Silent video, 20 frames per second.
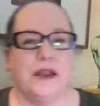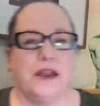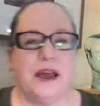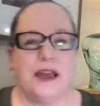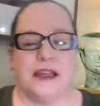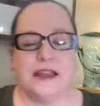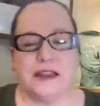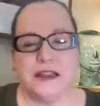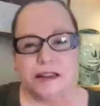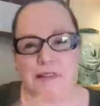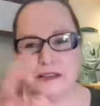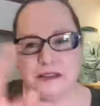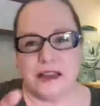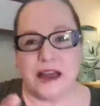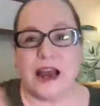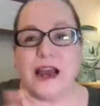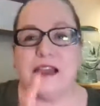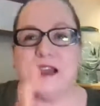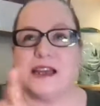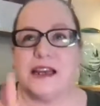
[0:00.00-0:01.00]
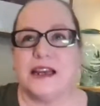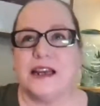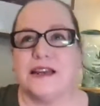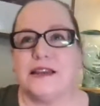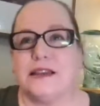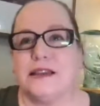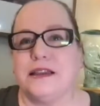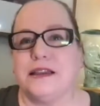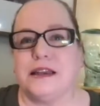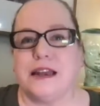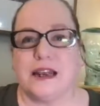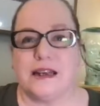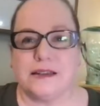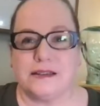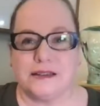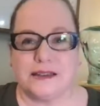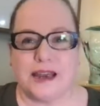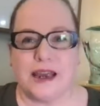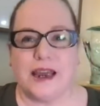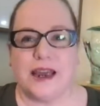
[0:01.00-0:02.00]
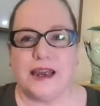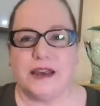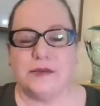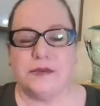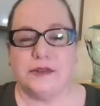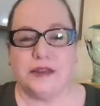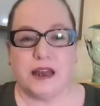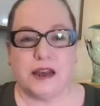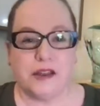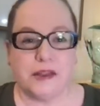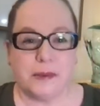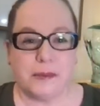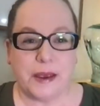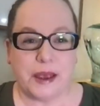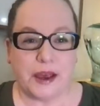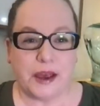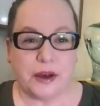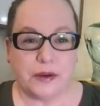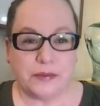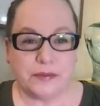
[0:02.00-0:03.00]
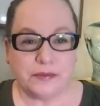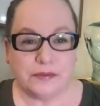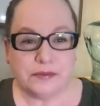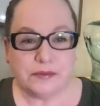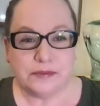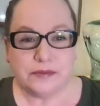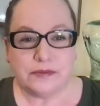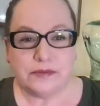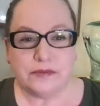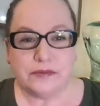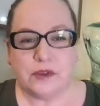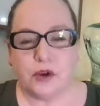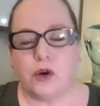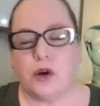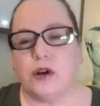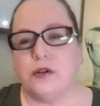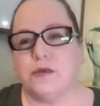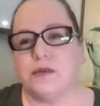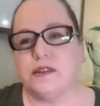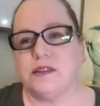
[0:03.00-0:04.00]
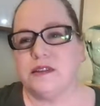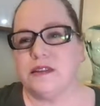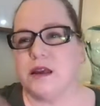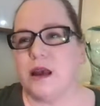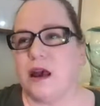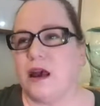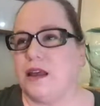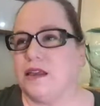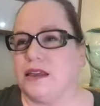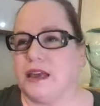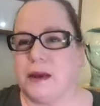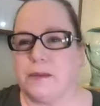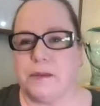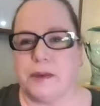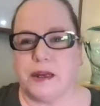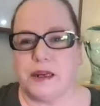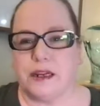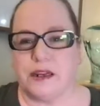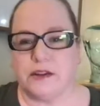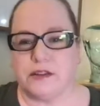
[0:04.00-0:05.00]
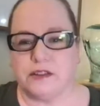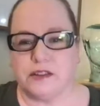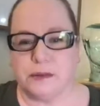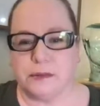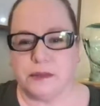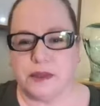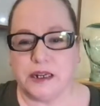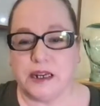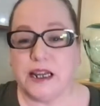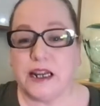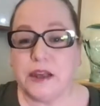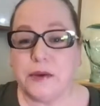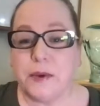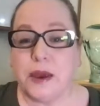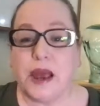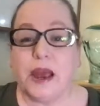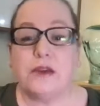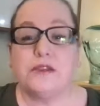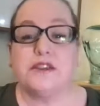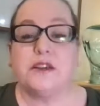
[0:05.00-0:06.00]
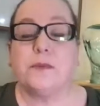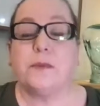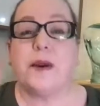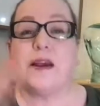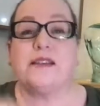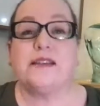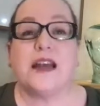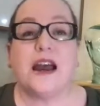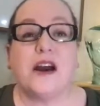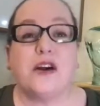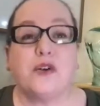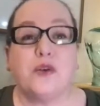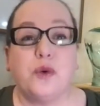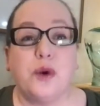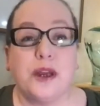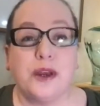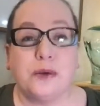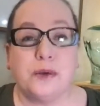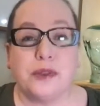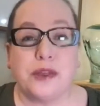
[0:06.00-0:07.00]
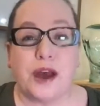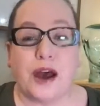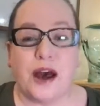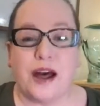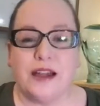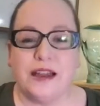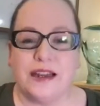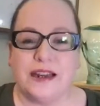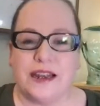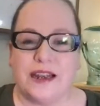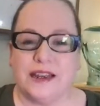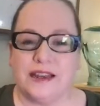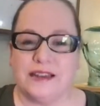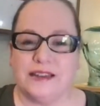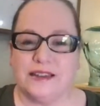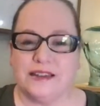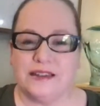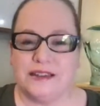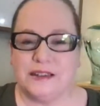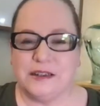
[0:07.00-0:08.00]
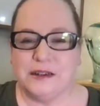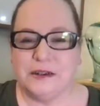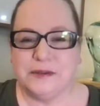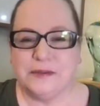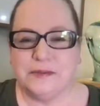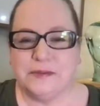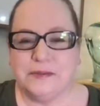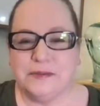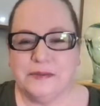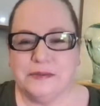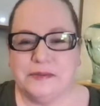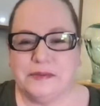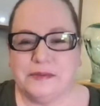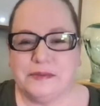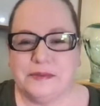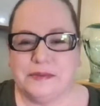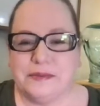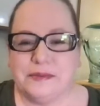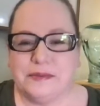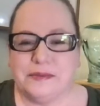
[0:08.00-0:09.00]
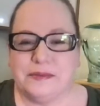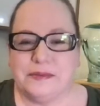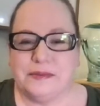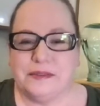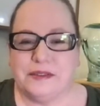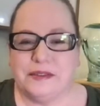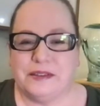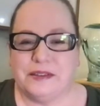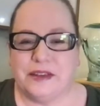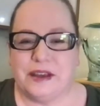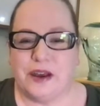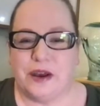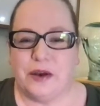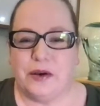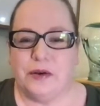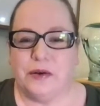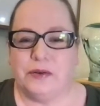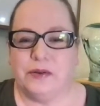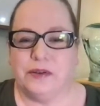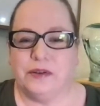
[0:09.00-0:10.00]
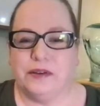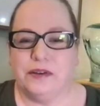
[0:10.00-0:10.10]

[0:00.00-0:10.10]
like this. I think I did the next day. It was out in the mail, or it was that Monday or something. Anyway, I was surprised at how quick with the holidays. So,